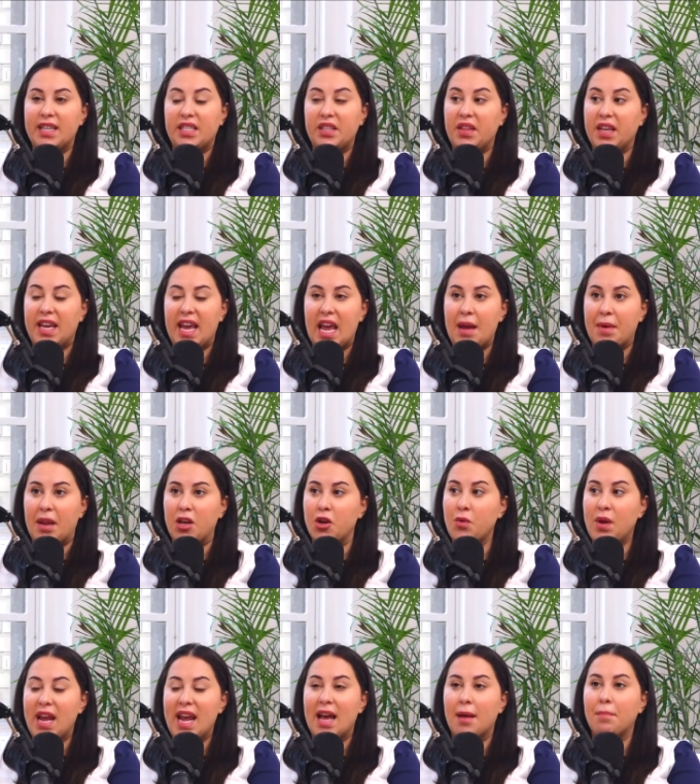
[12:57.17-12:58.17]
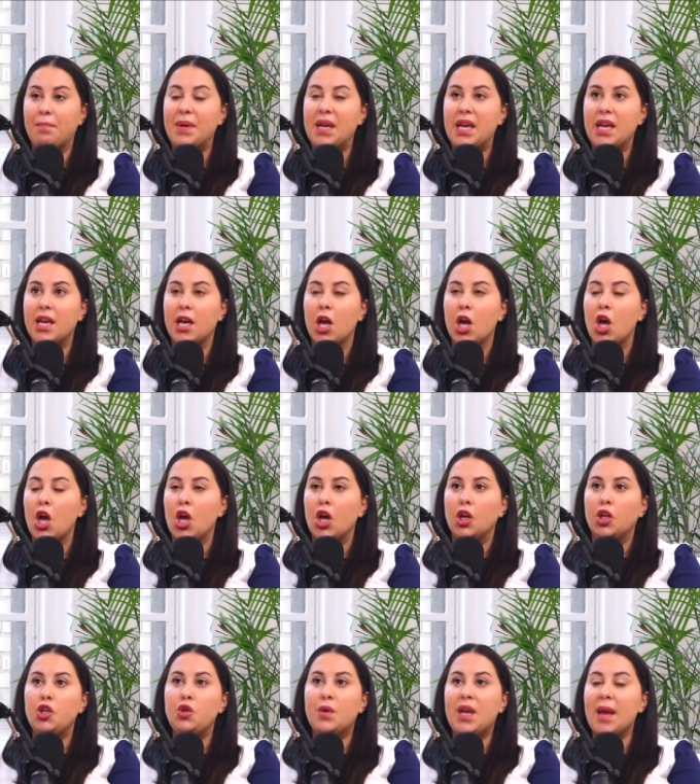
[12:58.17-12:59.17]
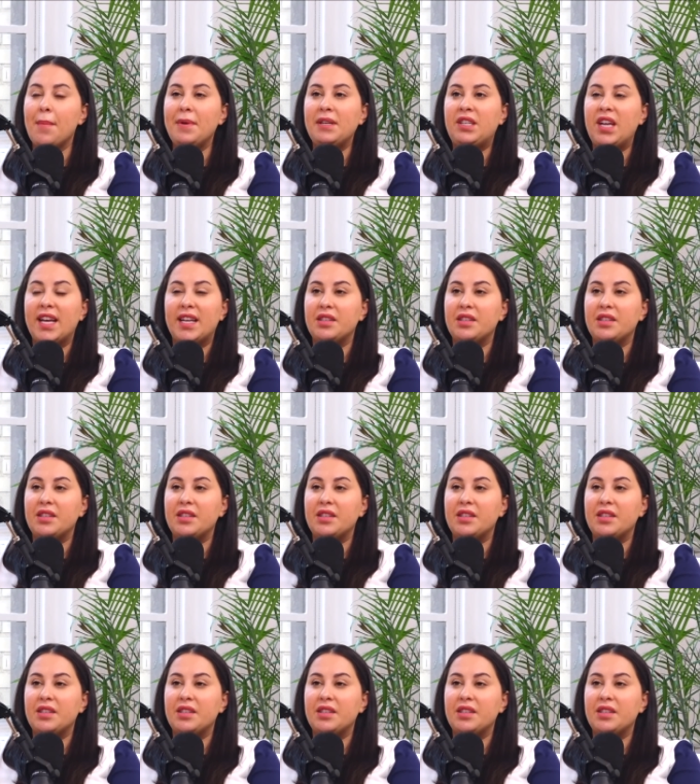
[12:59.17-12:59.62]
in the game, and you can't be taken